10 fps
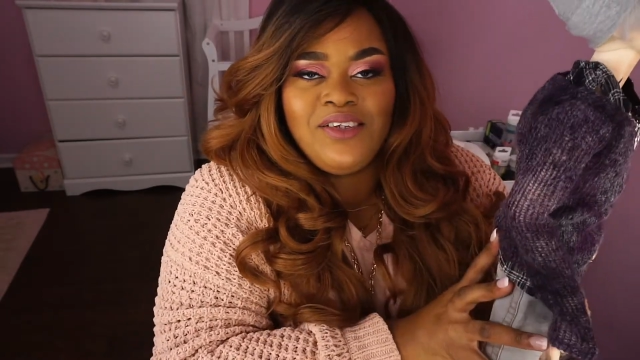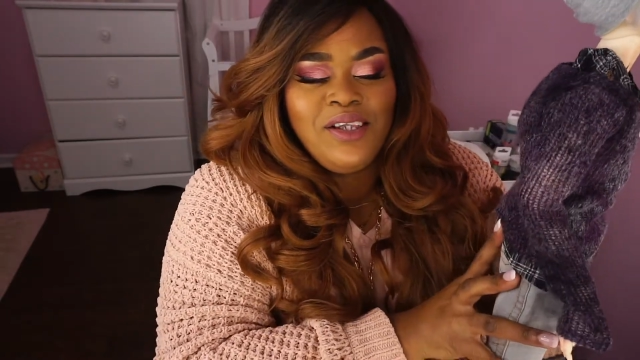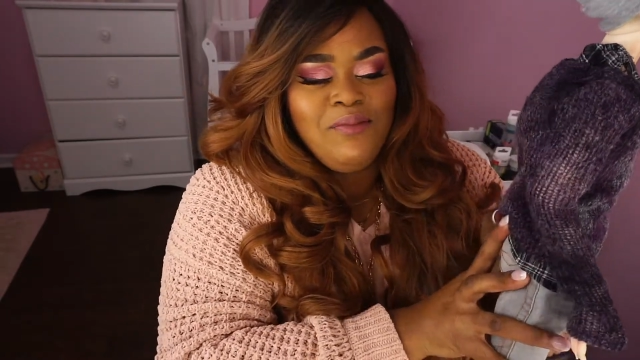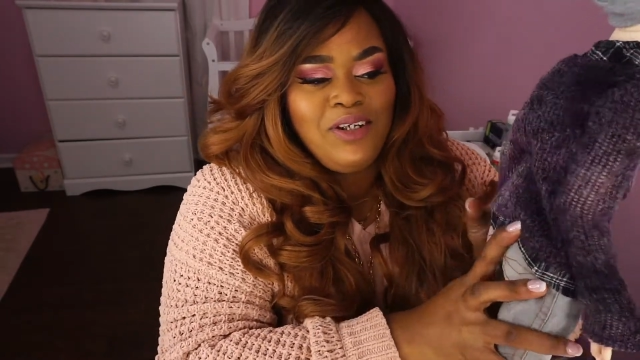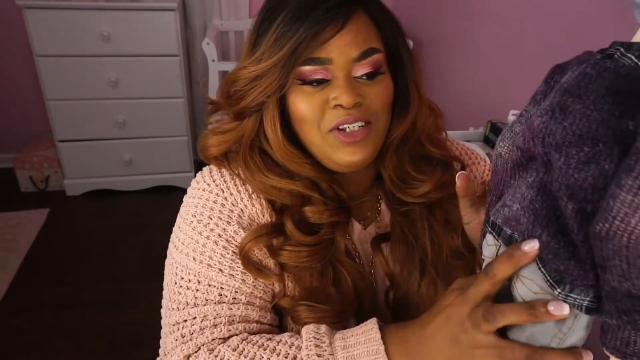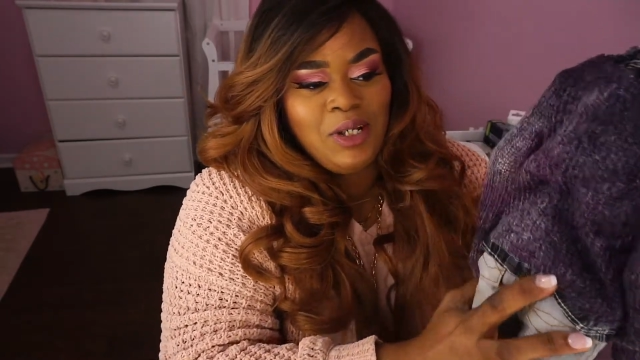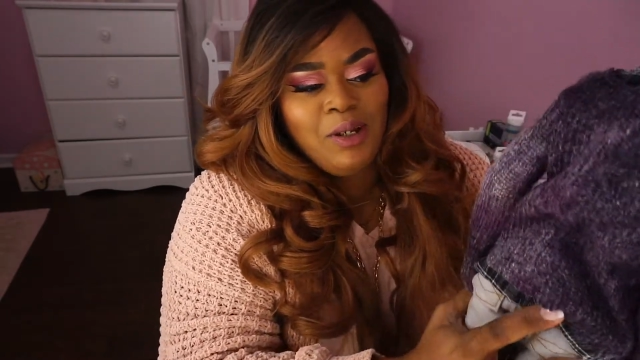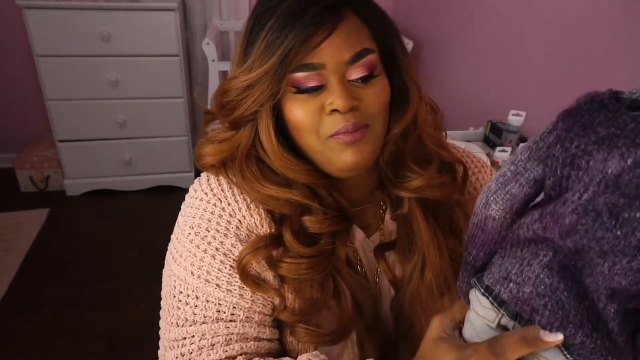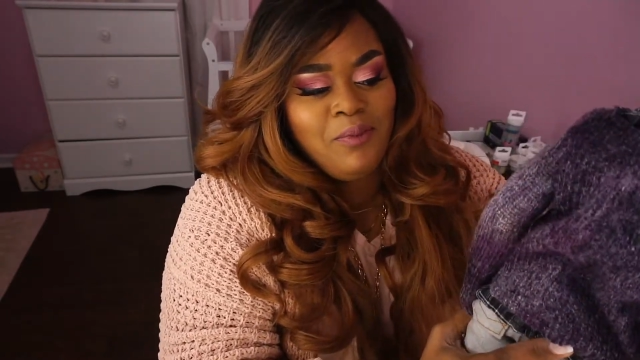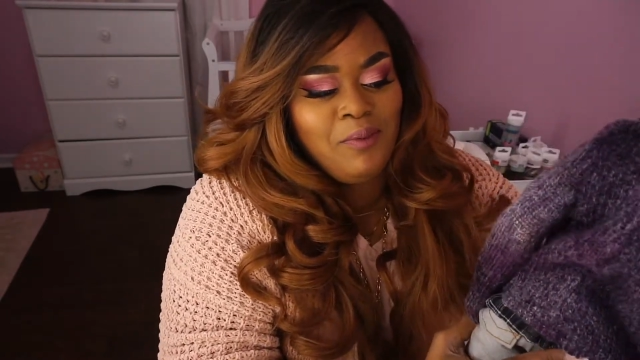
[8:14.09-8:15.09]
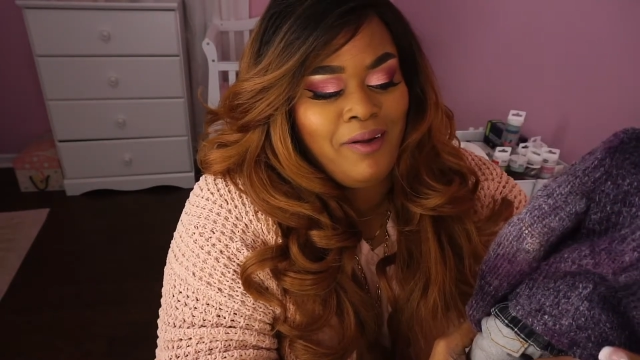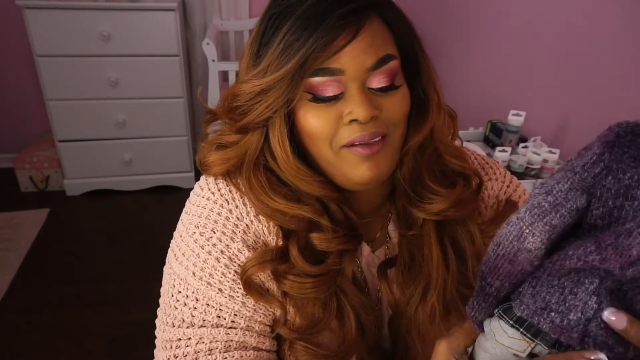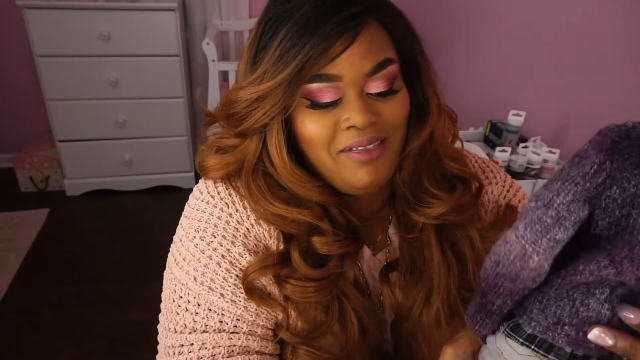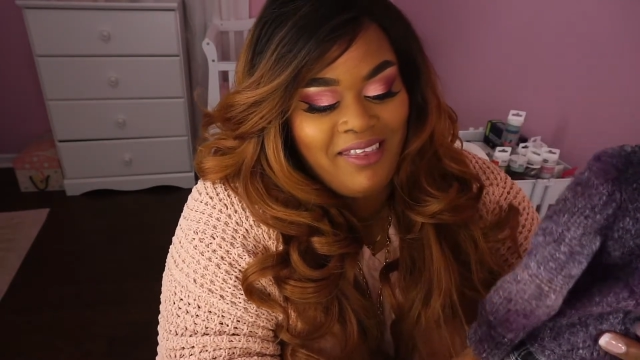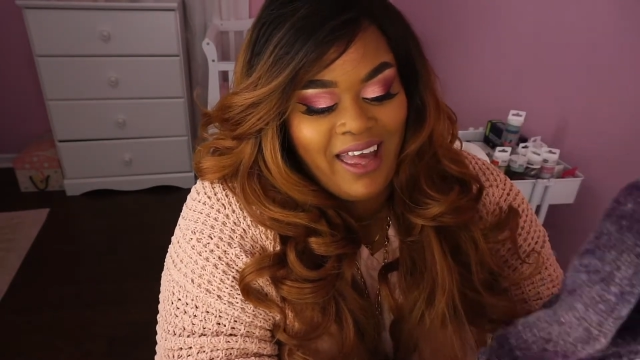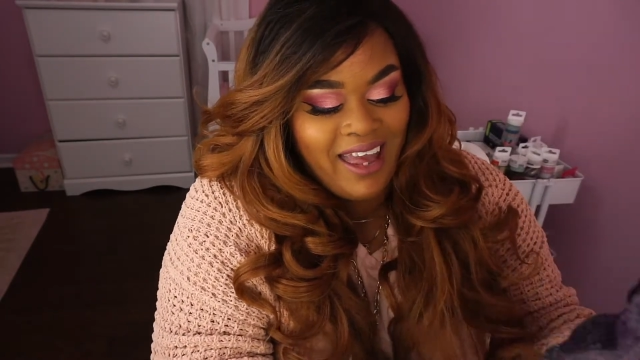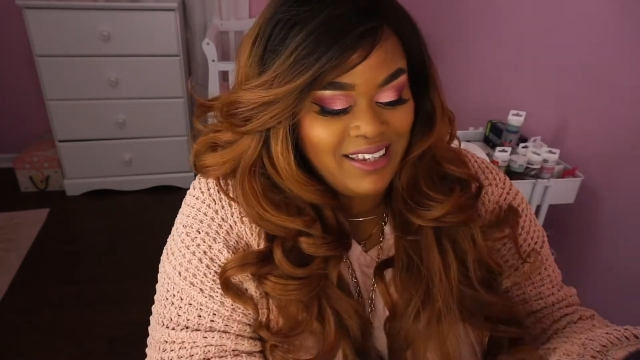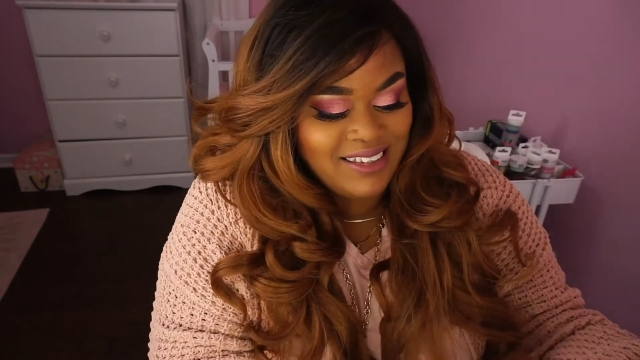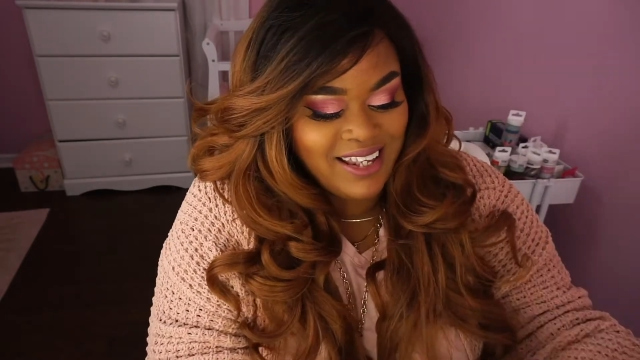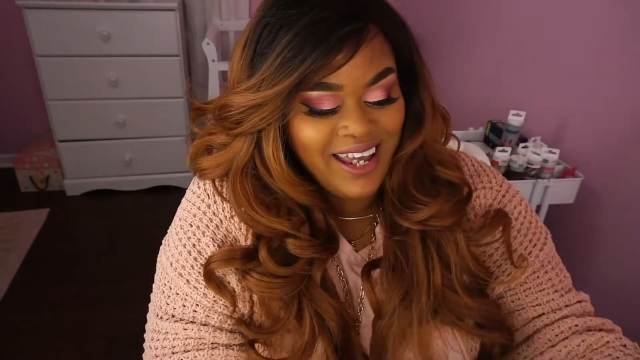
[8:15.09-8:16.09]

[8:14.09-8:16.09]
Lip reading: So let me shut up about that